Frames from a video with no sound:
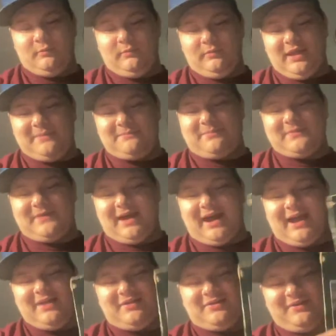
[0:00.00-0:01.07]
Yep,
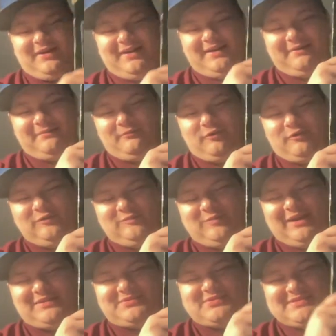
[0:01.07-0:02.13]
I agree. Moving
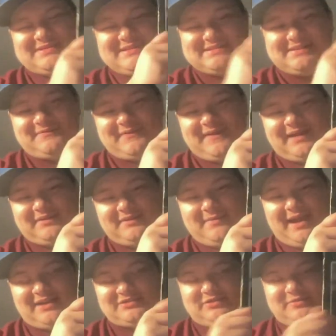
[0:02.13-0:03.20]
Pictures is in fact a
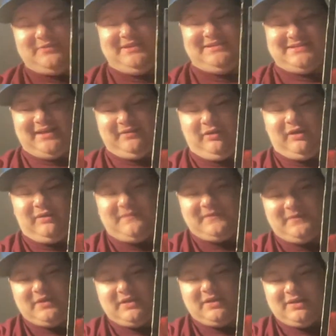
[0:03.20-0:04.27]
masterpiece. I love
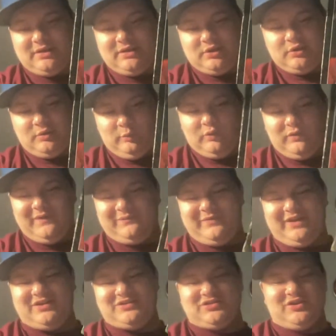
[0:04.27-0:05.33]
Moving
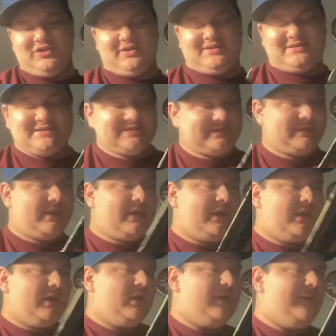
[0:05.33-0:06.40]
Pictures.
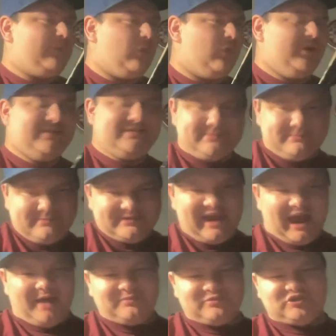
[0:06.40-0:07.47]
Of course,
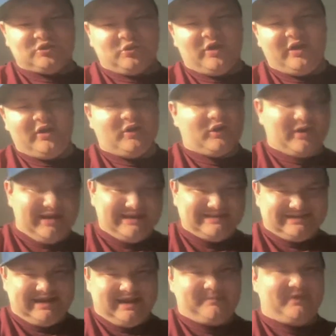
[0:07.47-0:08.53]
Tom Sawyer
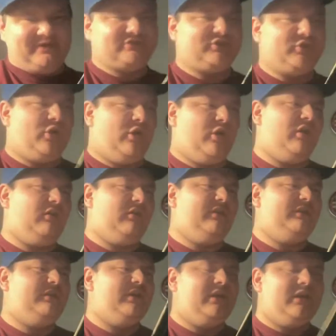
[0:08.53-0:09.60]
is an epic song.
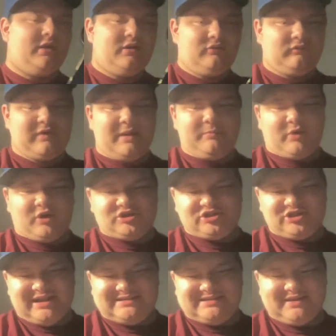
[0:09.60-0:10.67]
Red
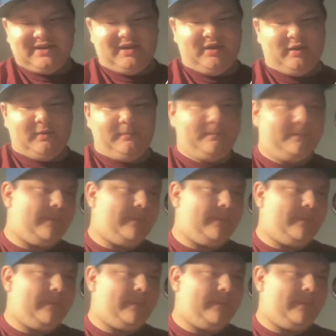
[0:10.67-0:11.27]
Barchetta,